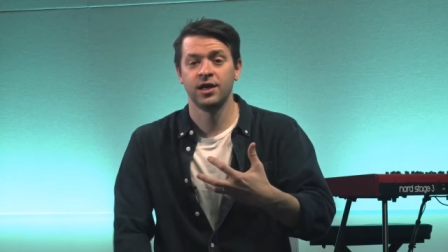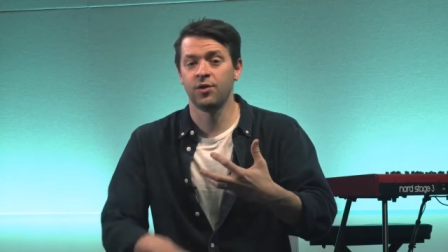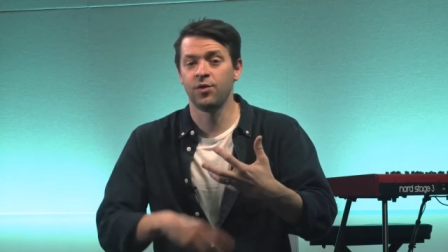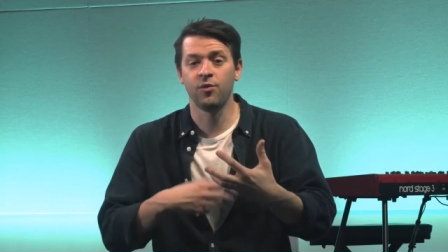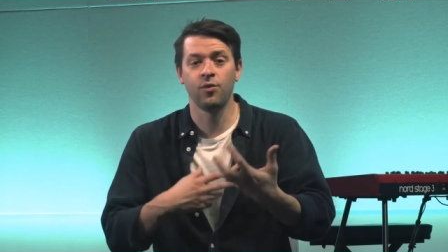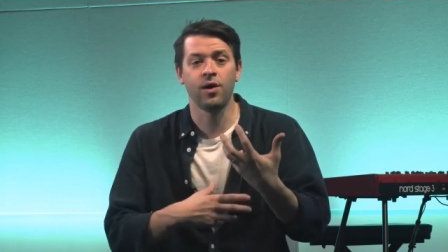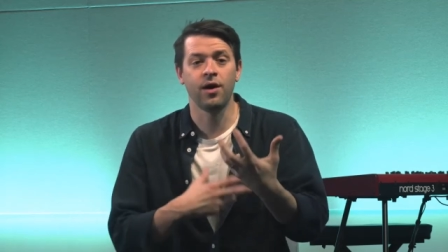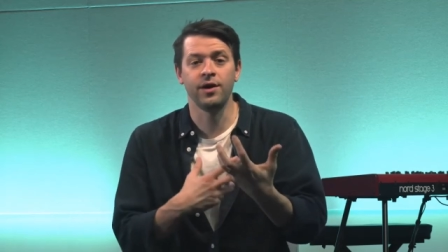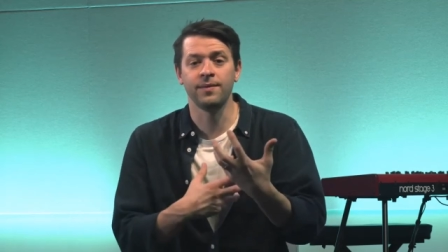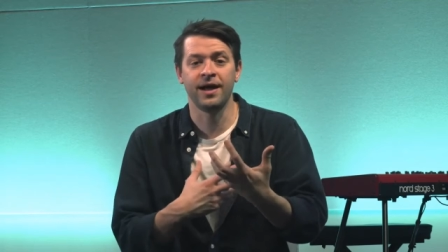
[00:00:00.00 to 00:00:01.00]
You know, we're
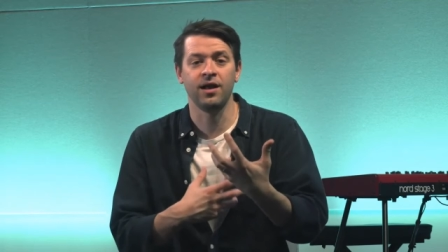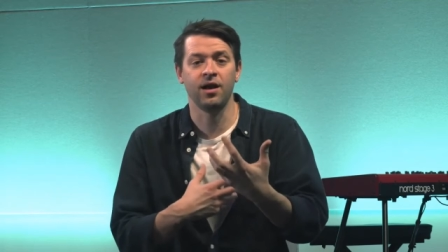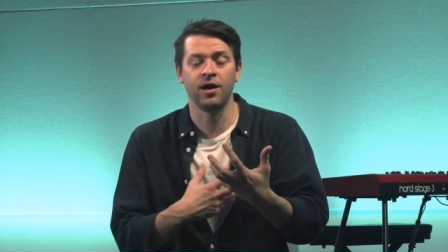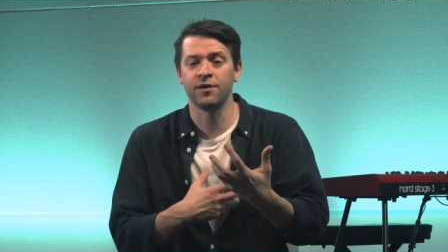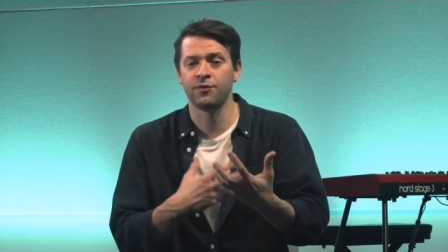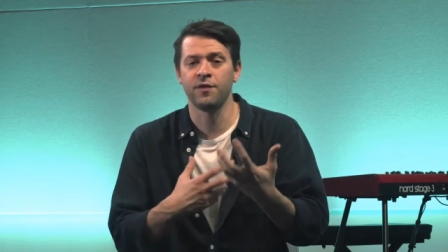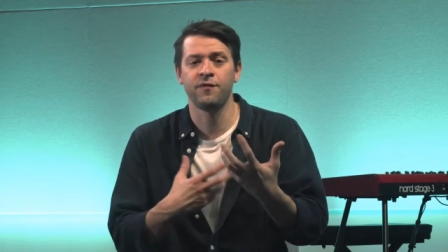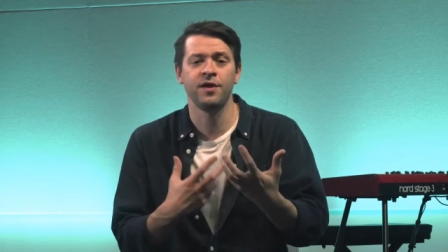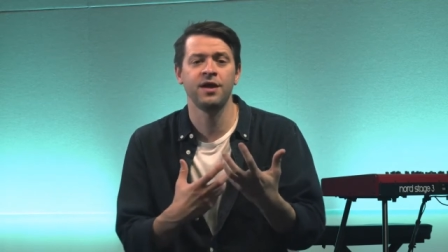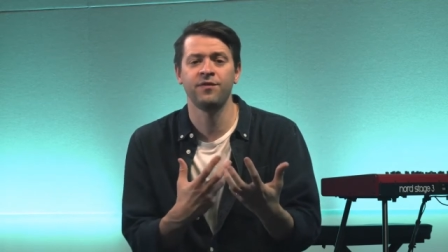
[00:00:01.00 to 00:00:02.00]
worried about life, we're
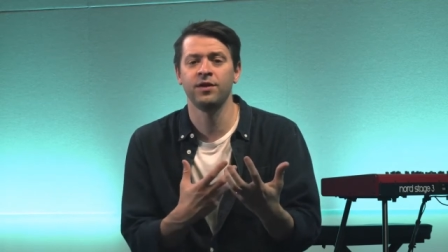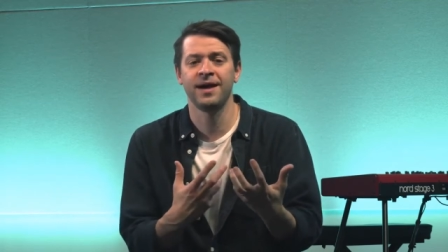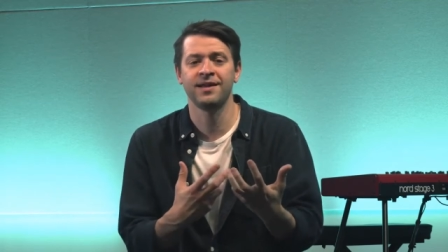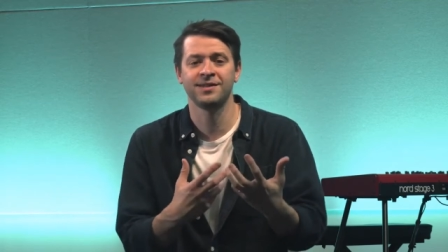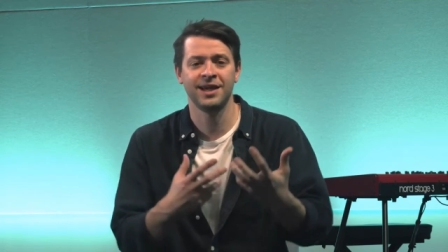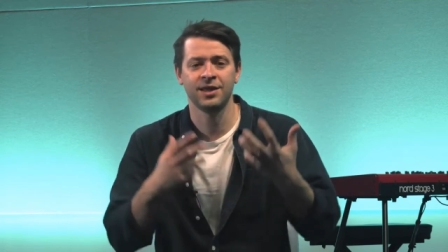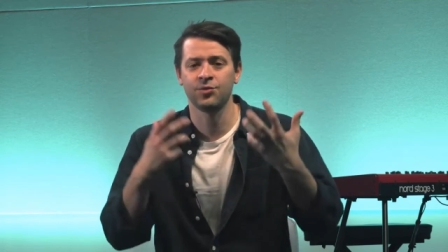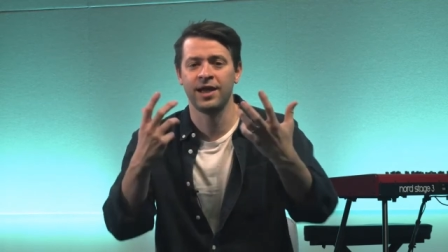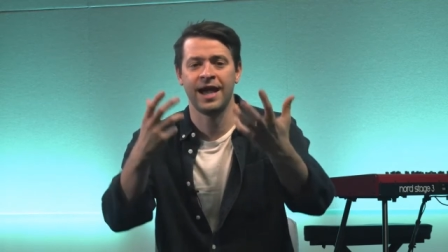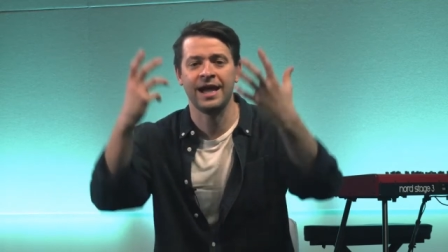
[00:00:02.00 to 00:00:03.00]
fearful about death,
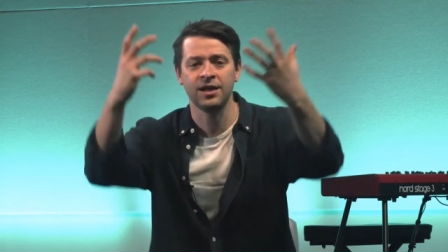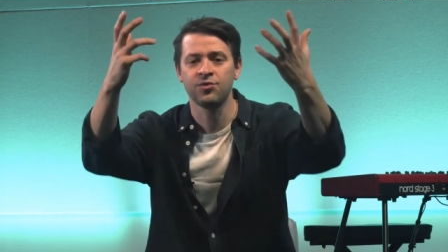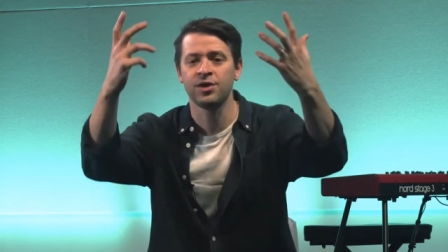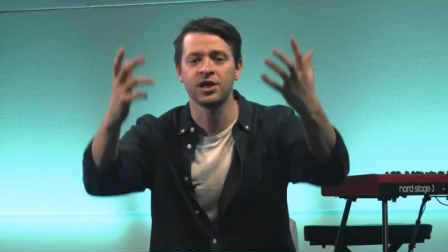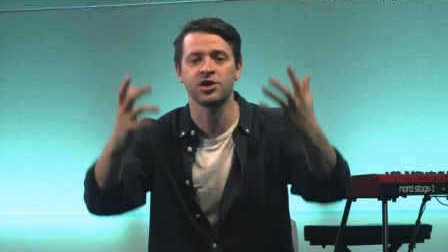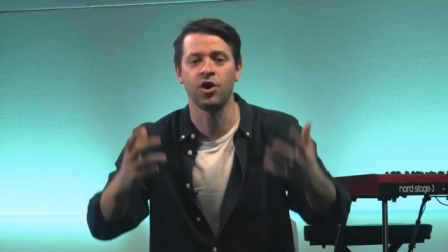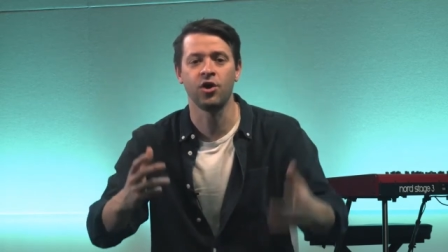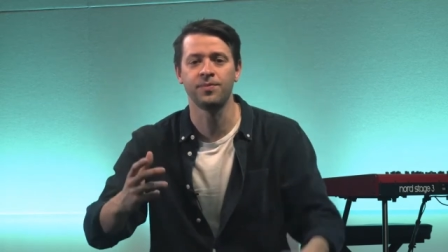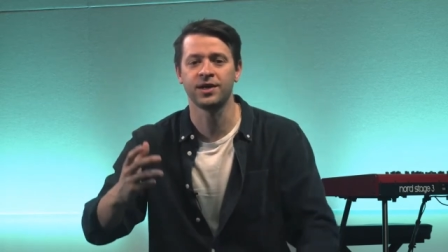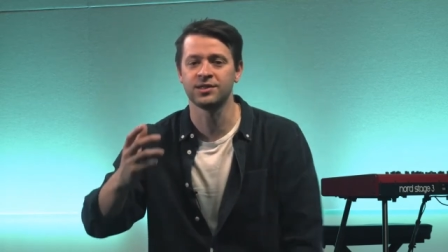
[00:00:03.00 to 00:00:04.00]
we're angry at
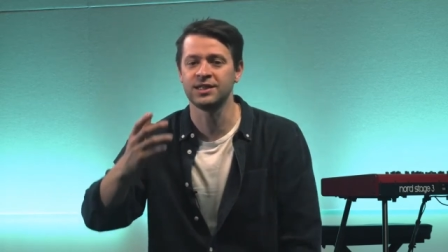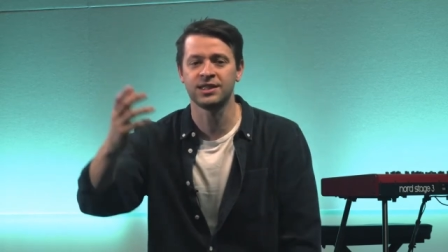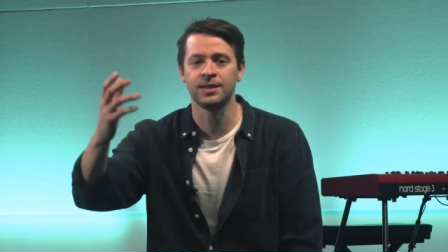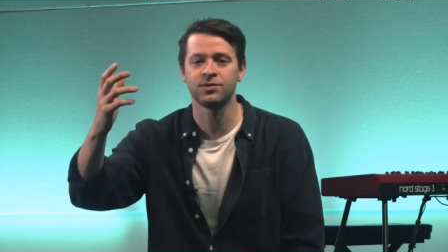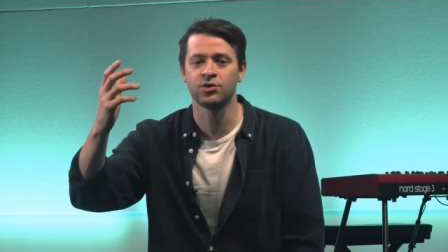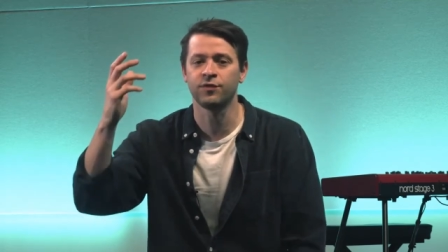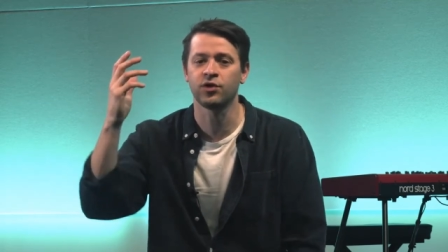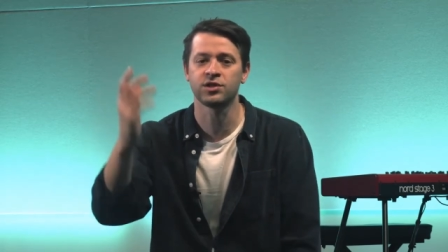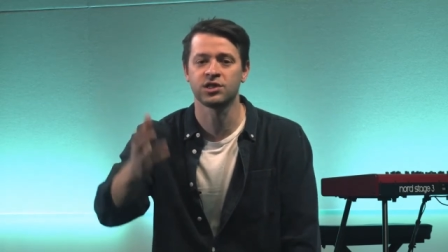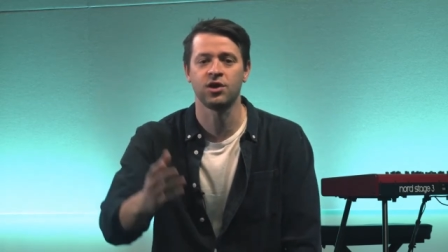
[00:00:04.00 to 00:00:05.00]
God because he seems to have
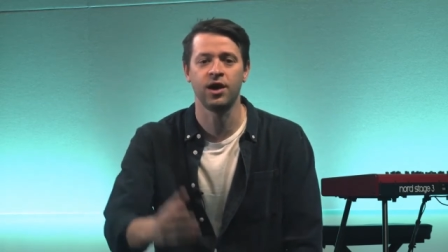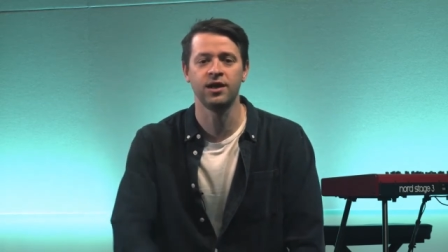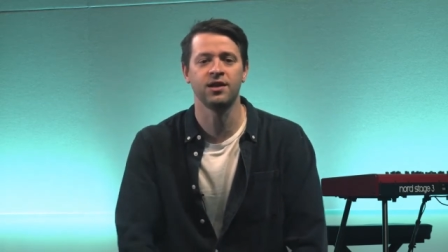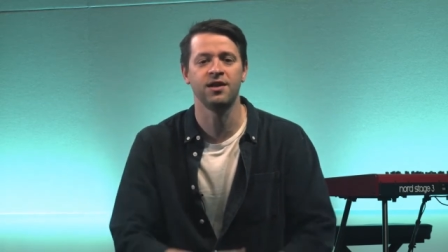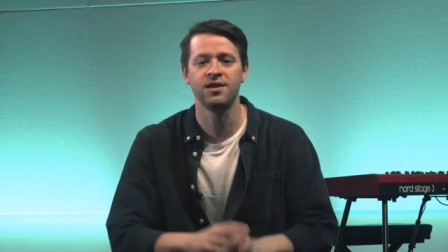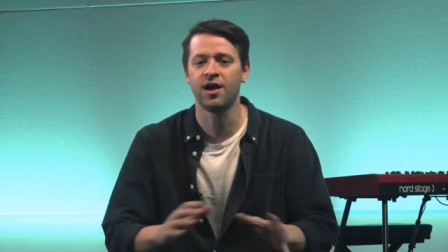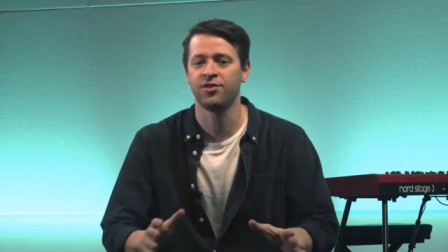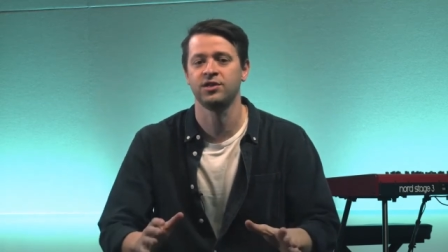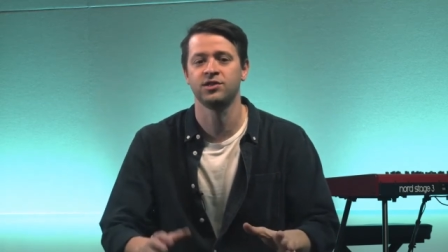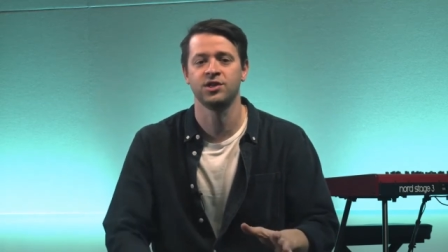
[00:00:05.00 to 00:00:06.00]
gone silent and
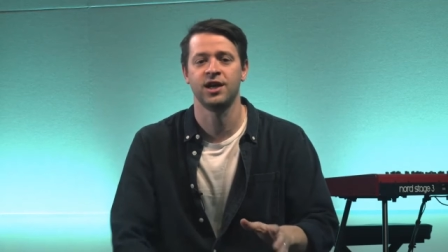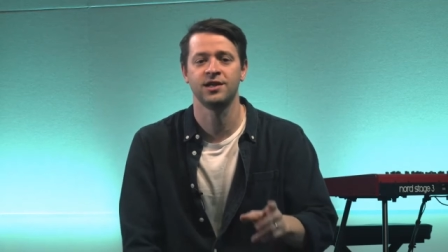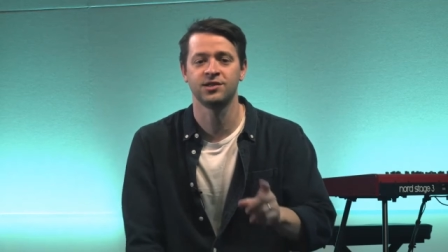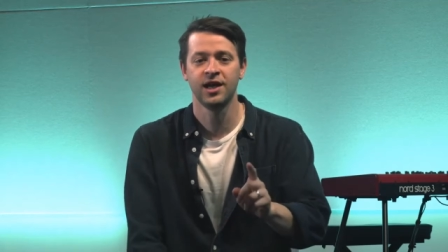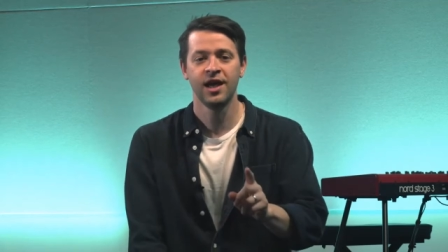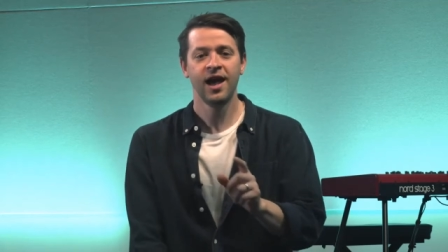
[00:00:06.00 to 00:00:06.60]
nothing's changed.